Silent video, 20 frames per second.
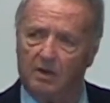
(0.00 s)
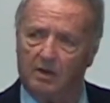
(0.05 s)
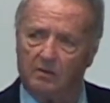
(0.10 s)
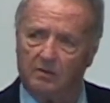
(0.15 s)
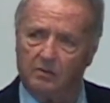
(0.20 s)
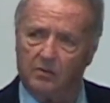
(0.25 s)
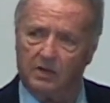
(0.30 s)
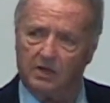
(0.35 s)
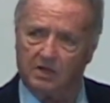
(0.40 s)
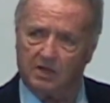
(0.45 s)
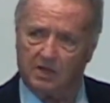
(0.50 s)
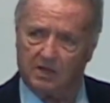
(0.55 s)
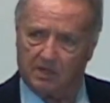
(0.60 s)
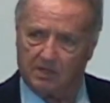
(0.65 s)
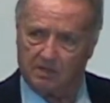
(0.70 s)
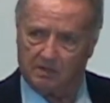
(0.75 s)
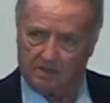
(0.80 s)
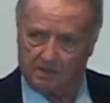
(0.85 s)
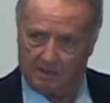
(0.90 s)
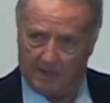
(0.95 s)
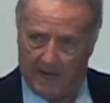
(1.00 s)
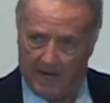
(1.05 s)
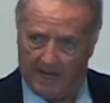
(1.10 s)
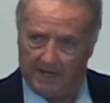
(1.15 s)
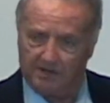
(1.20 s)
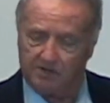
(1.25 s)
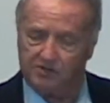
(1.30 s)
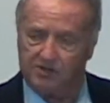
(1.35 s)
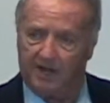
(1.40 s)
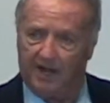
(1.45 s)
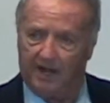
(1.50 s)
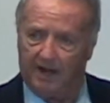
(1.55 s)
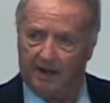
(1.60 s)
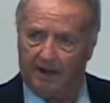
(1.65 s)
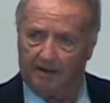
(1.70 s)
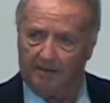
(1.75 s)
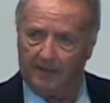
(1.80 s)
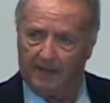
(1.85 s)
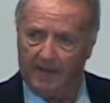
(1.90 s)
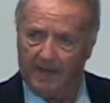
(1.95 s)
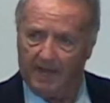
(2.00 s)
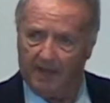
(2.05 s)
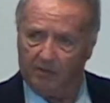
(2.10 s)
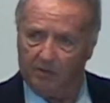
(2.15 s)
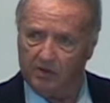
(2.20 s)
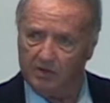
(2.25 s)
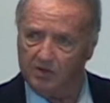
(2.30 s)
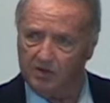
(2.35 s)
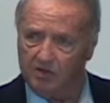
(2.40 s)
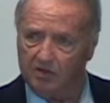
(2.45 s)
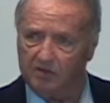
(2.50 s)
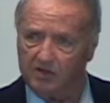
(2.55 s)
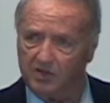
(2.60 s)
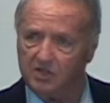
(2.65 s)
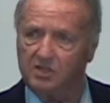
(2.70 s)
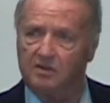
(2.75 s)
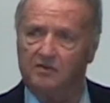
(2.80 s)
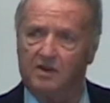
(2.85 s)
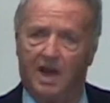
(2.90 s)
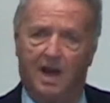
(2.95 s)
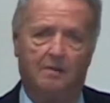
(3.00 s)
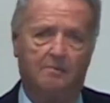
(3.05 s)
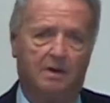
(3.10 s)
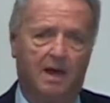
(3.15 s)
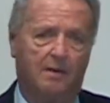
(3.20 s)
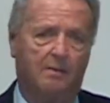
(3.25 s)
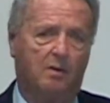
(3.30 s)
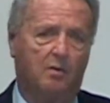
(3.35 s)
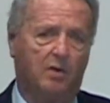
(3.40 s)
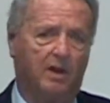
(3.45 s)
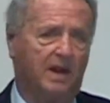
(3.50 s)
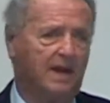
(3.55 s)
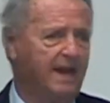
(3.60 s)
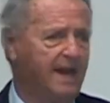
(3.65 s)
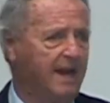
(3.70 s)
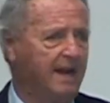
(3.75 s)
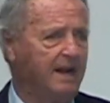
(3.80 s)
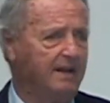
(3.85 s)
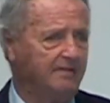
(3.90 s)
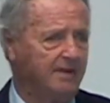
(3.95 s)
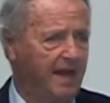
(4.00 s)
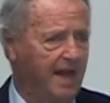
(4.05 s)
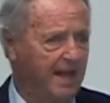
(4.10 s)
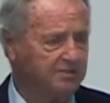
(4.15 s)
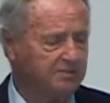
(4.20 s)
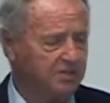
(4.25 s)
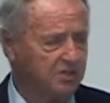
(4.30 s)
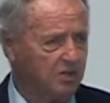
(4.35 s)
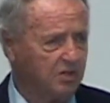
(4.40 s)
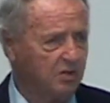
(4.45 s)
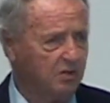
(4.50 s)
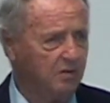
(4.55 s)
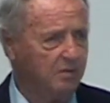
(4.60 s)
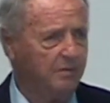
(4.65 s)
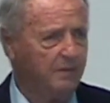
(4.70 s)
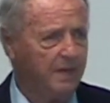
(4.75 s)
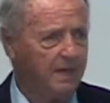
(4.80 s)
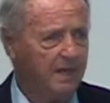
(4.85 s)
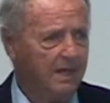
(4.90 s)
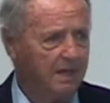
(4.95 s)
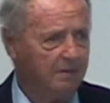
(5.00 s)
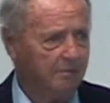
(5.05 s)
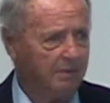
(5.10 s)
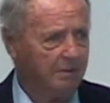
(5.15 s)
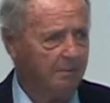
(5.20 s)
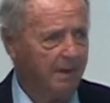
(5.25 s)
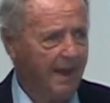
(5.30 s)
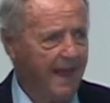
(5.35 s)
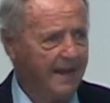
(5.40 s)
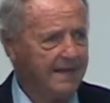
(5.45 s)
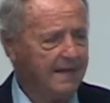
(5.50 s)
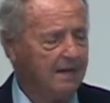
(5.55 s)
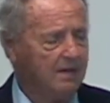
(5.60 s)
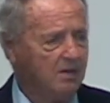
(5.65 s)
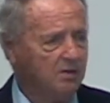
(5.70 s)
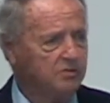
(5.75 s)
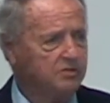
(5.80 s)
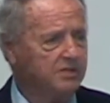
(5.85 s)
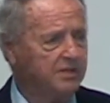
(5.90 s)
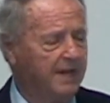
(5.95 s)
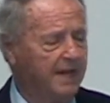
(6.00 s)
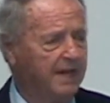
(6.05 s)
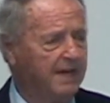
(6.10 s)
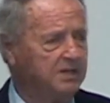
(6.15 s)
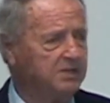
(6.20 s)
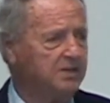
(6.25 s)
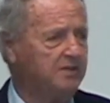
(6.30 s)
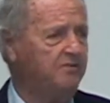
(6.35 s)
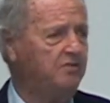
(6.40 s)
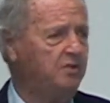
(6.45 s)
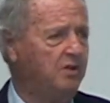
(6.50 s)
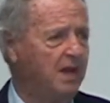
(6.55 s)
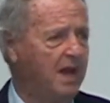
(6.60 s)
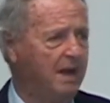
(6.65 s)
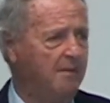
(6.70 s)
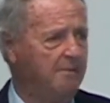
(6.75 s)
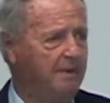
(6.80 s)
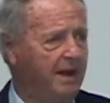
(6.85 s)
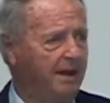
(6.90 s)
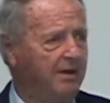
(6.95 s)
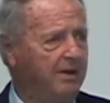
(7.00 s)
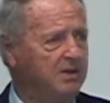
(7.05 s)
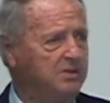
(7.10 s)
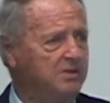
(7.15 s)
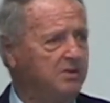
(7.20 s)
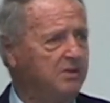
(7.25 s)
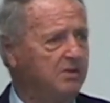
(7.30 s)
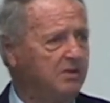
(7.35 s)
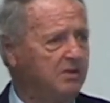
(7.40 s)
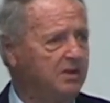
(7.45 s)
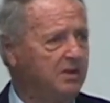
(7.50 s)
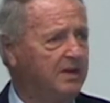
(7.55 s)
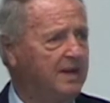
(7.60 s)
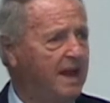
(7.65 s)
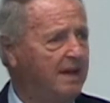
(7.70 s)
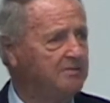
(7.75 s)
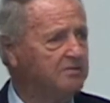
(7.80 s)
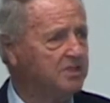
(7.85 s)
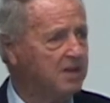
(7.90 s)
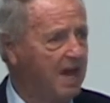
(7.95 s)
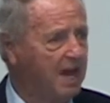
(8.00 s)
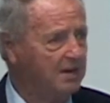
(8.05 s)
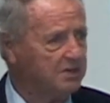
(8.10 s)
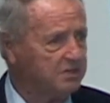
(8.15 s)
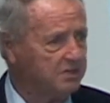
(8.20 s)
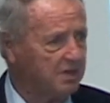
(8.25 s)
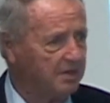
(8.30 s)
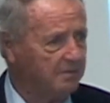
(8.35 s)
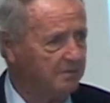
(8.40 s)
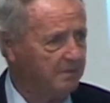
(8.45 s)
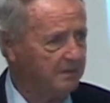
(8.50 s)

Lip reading: went to college there, went to University of Alabama when I got out of high school. But back in those days, if you got married, you couldn't have a scholarship.